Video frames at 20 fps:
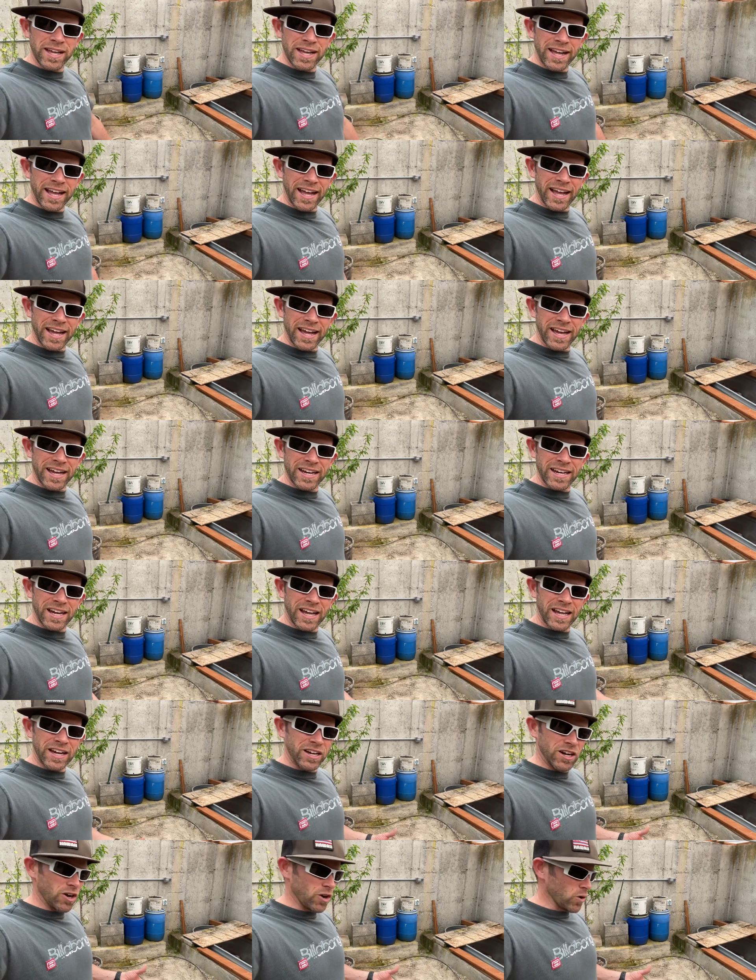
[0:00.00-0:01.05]
And I
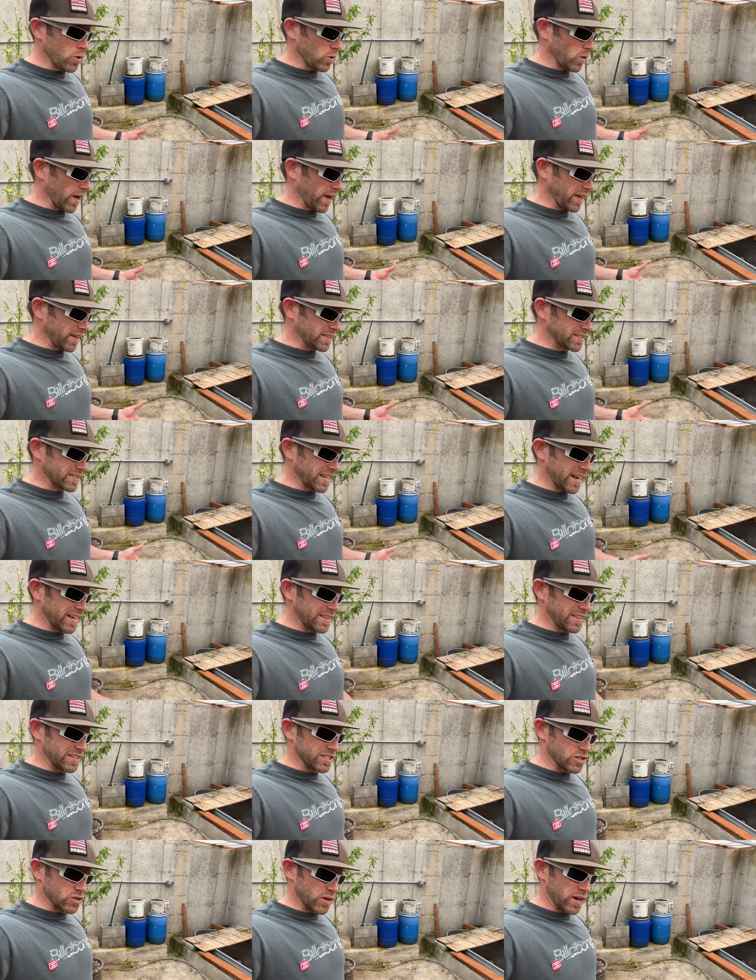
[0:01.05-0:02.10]
know like inside
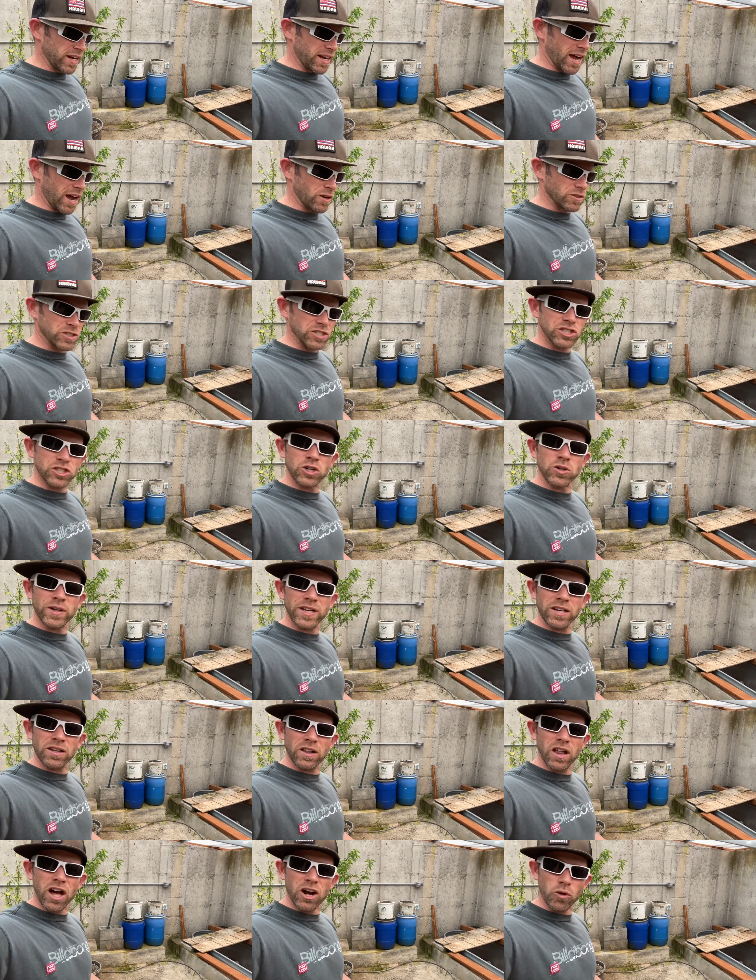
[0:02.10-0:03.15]
these greenhouses, you don't get a
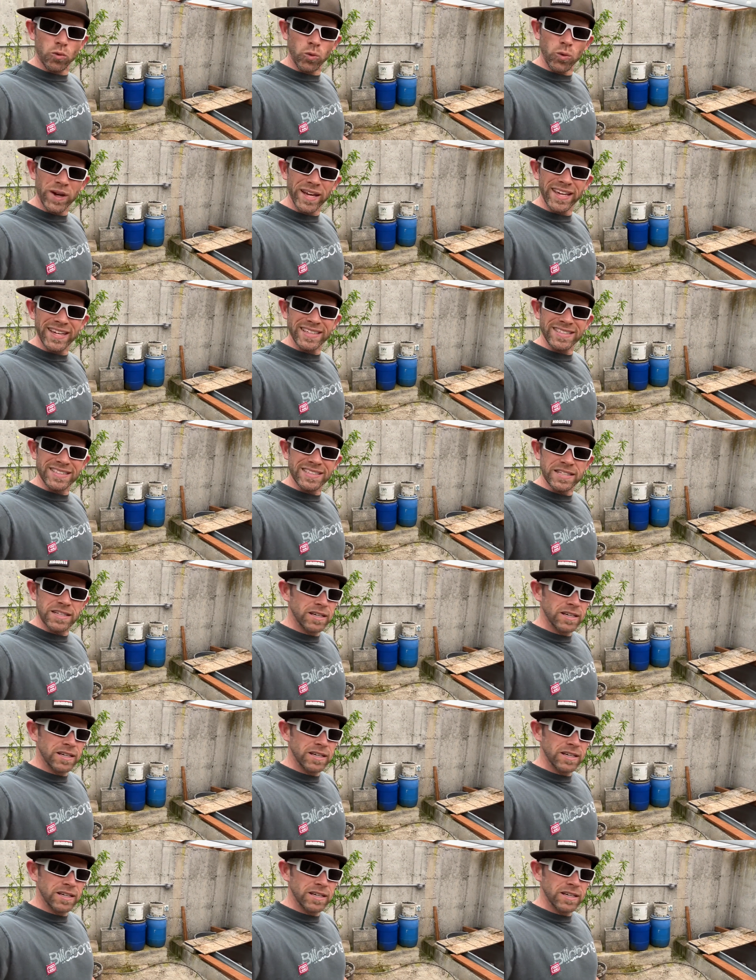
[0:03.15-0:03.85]
lot of weeds,